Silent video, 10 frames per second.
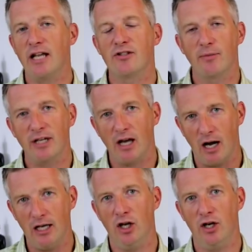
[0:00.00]
and something
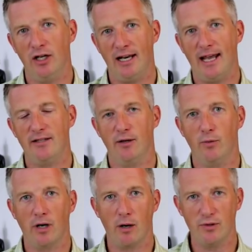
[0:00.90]
I learned later
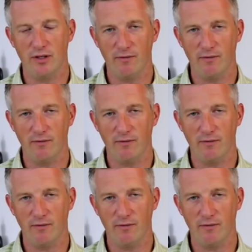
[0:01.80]
when I was